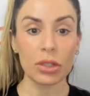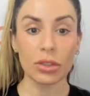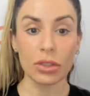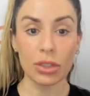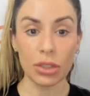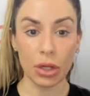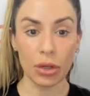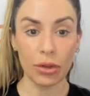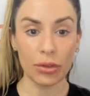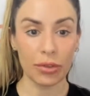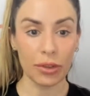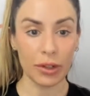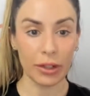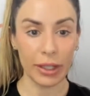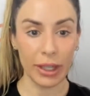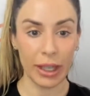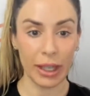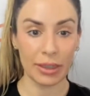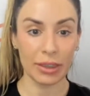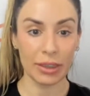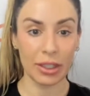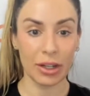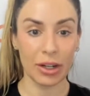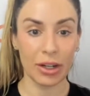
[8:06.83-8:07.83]
Don't
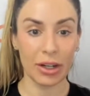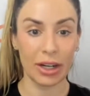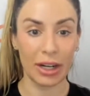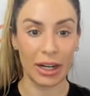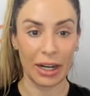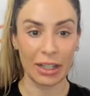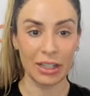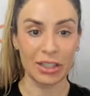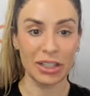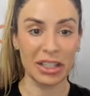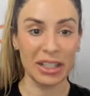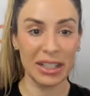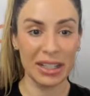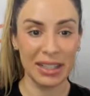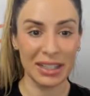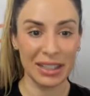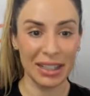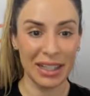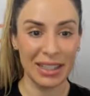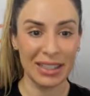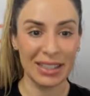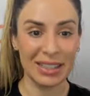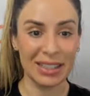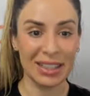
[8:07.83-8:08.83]
forget that our hydrating
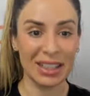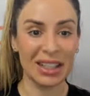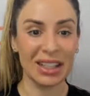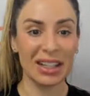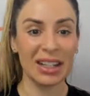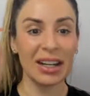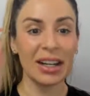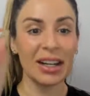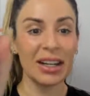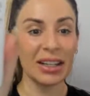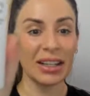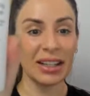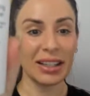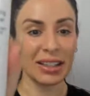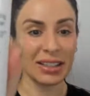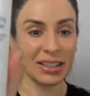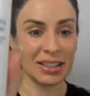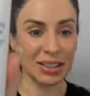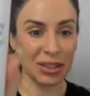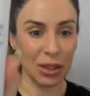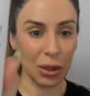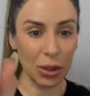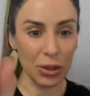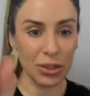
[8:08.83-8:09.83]
cleanser
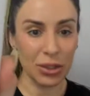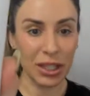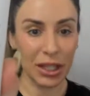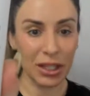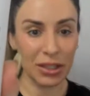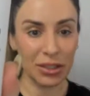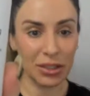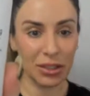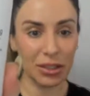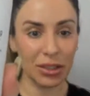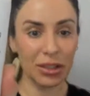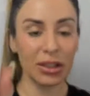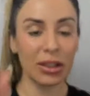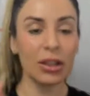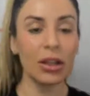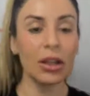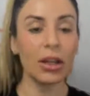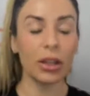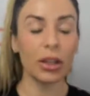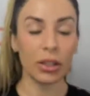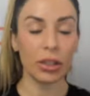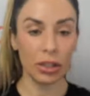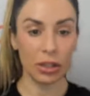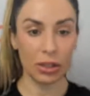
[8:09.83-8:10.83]
is so gentle,
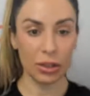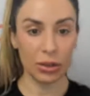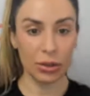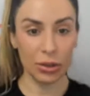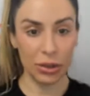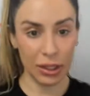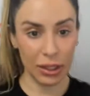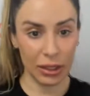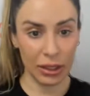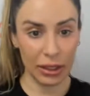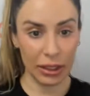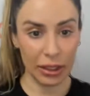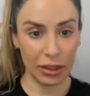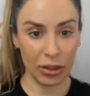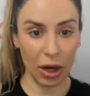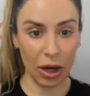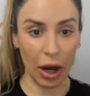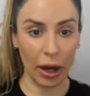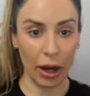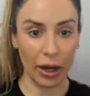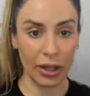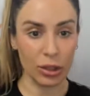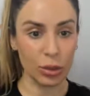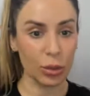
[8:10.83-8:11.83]
you can clean your
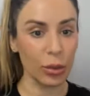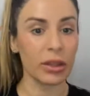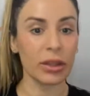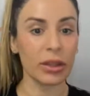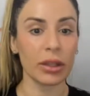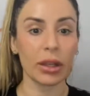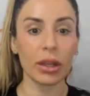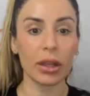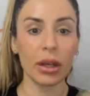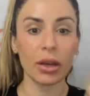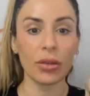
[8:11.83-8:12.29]
eyes with it.